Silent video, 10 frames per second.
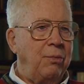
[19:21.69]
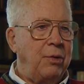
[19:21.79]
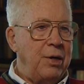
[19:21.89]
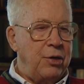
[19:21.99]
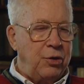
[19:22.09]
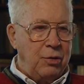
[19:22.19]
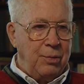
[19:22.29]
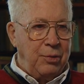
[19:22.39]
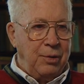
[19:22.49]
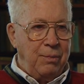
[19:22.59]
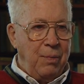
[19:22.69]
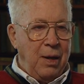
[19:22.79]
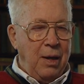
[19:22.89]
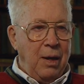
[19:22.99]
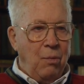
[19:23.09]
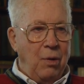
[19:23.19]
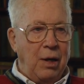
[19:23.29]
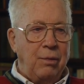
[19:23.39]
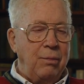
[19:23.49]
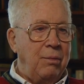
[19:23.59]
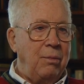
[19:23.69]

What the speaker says: thunderstorms. Well,